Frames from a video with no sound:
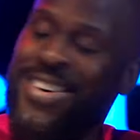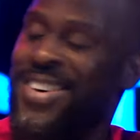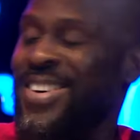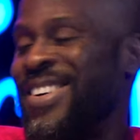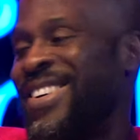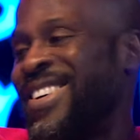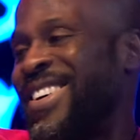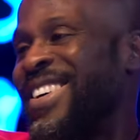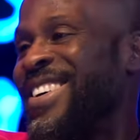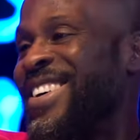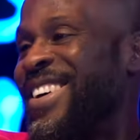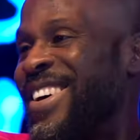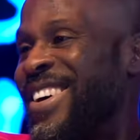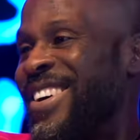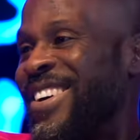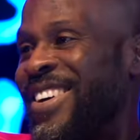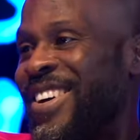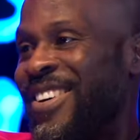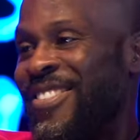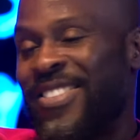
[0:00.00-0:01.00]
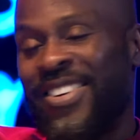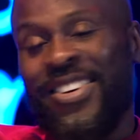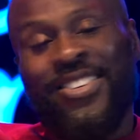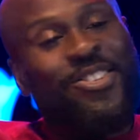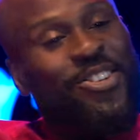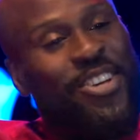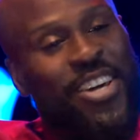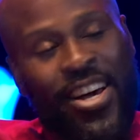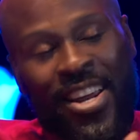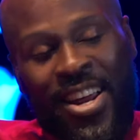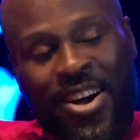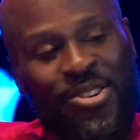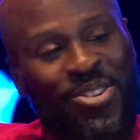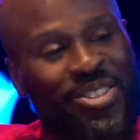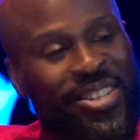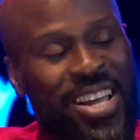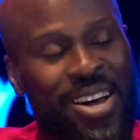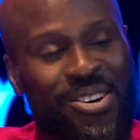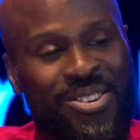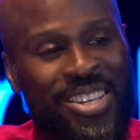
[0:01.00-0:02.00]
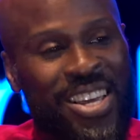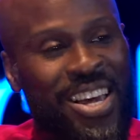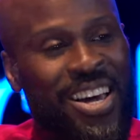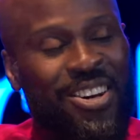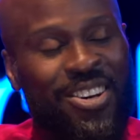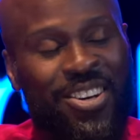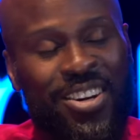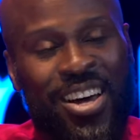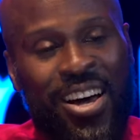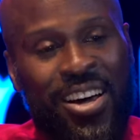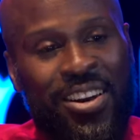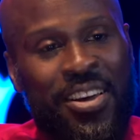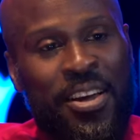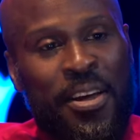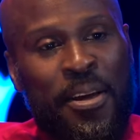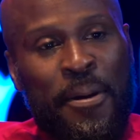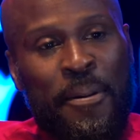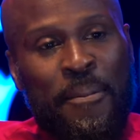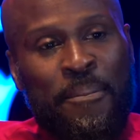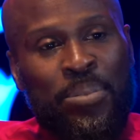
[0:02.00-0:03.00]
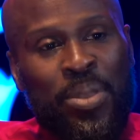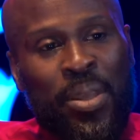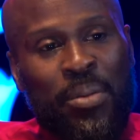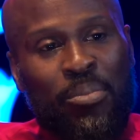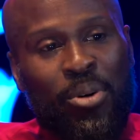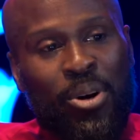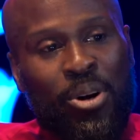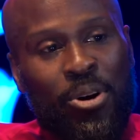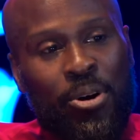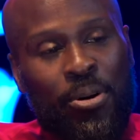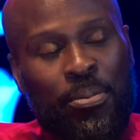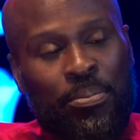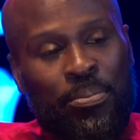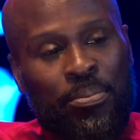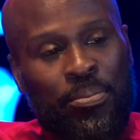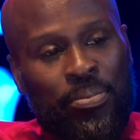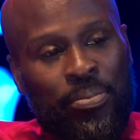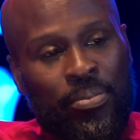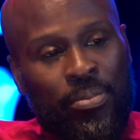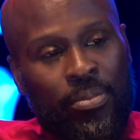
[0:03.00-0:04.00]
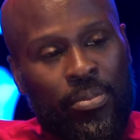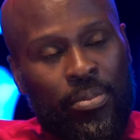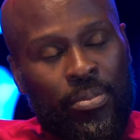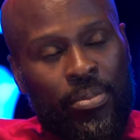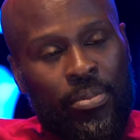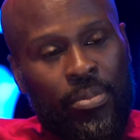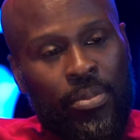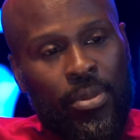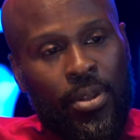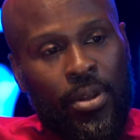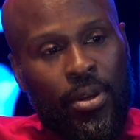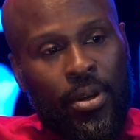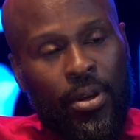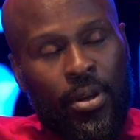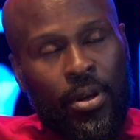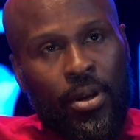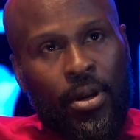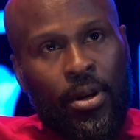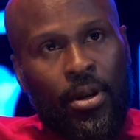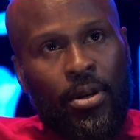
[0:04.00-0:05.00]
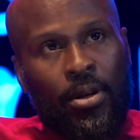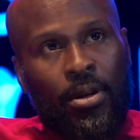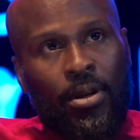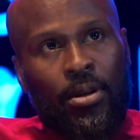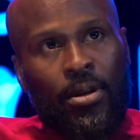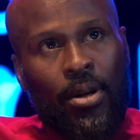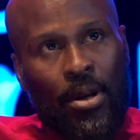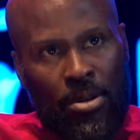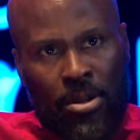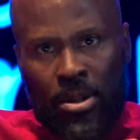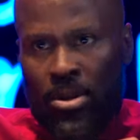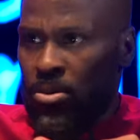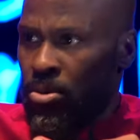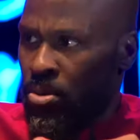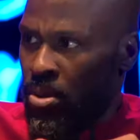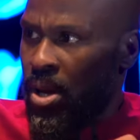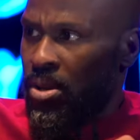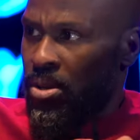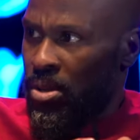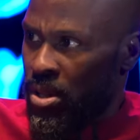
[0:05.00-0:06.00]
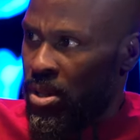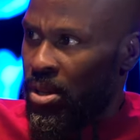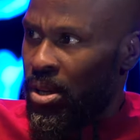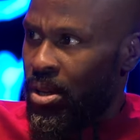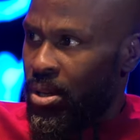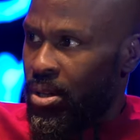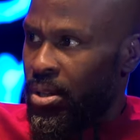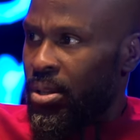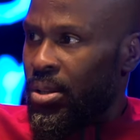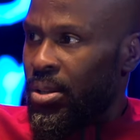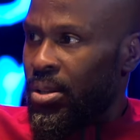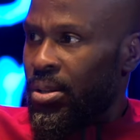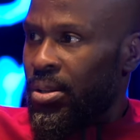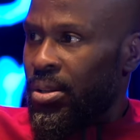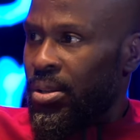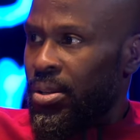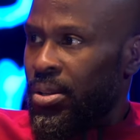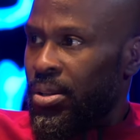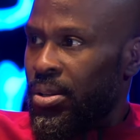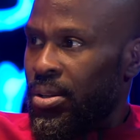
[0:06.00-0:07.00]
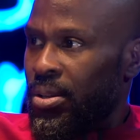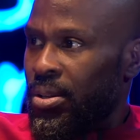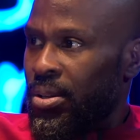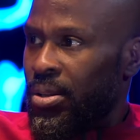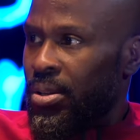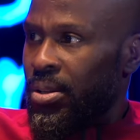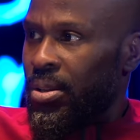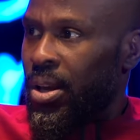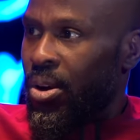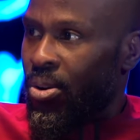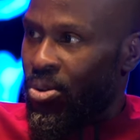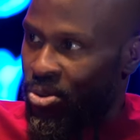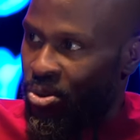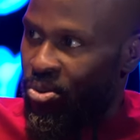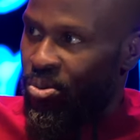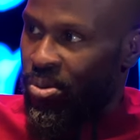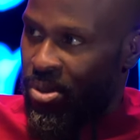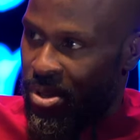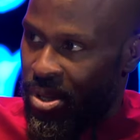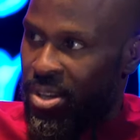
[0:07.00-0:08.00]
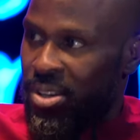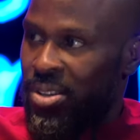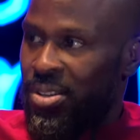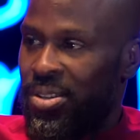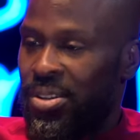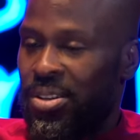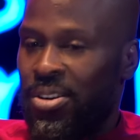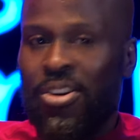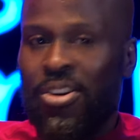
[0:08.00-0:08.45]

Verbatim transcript: Don't be you get me? So yeah, that was the end of that. But what year was this? That was still 2006. That was 06.